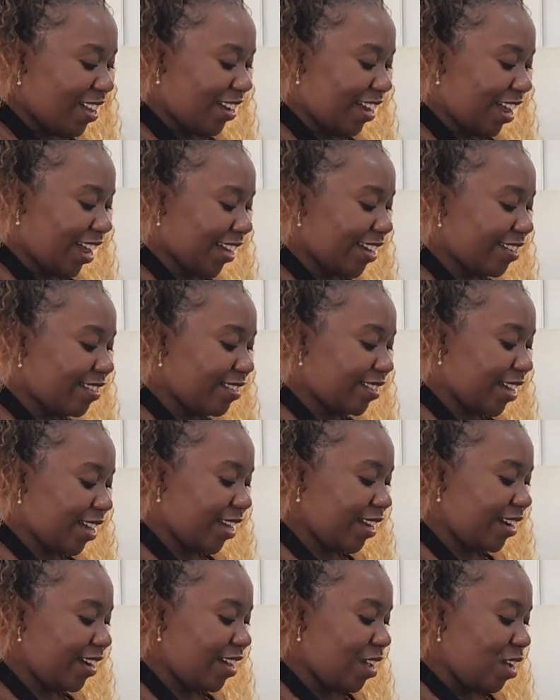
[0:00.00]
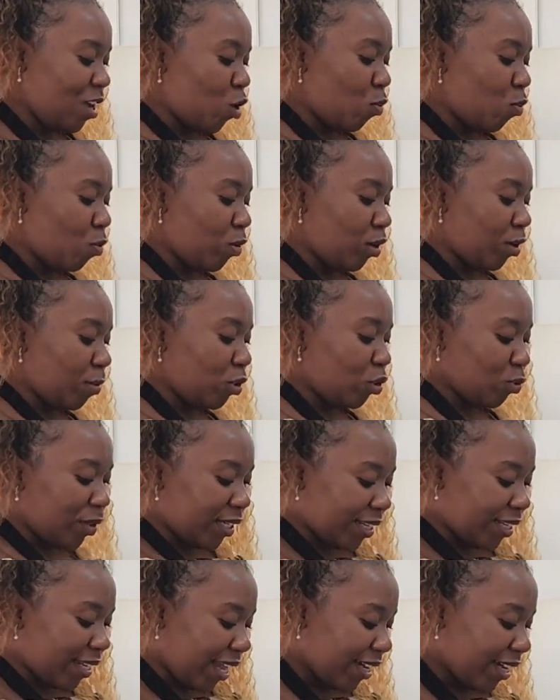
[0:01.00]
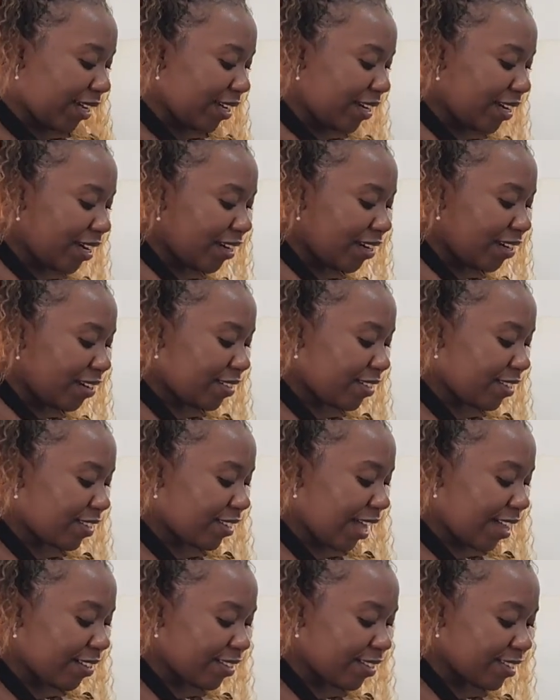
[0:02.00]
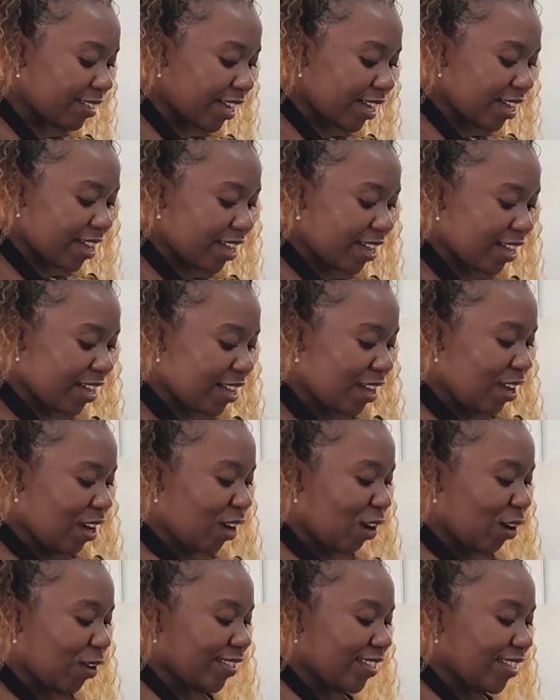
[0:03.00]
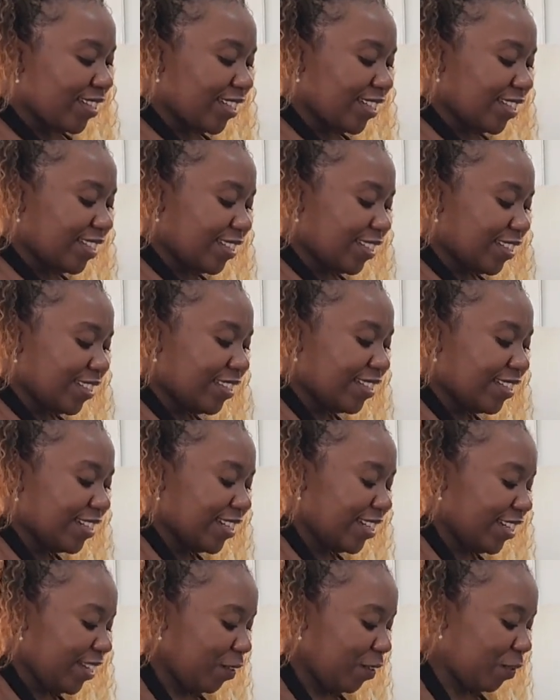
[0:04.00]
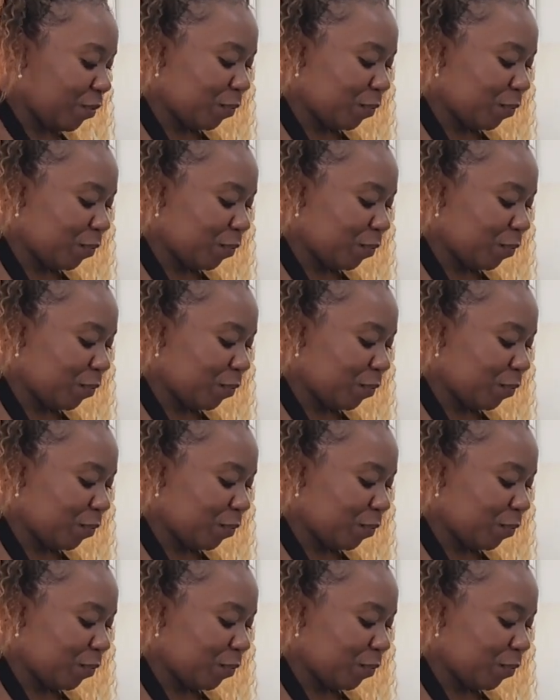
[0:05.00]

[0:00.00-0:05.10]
Like I said, we'll do it like a little salsa consistency,